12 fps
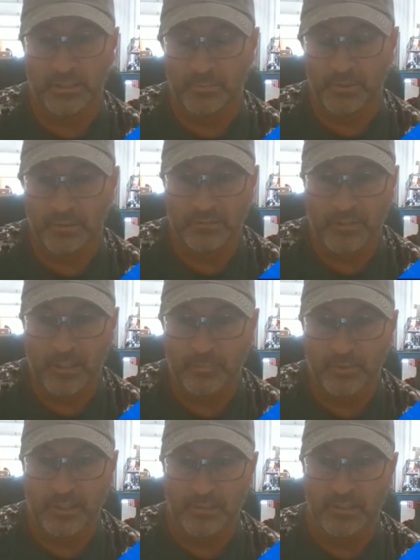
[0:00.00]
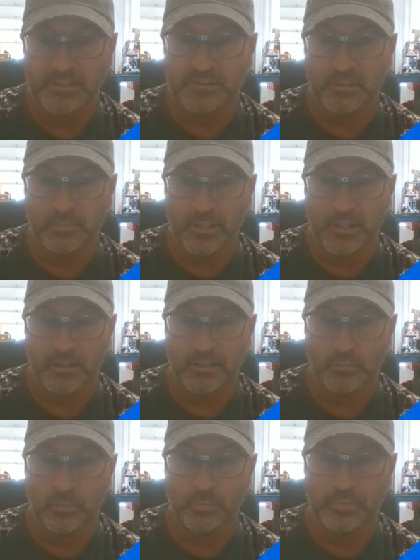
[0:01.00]
sunlight, probably evaporate in less than a
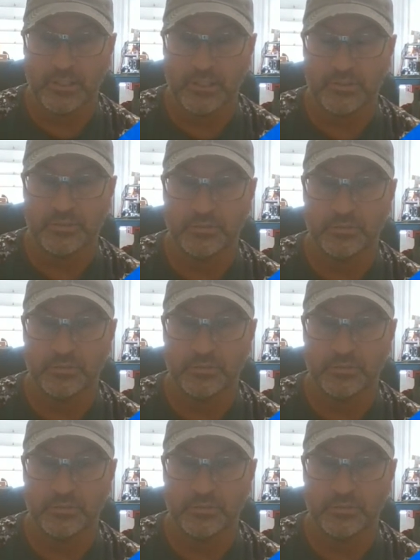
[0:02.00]
minute. It won't be an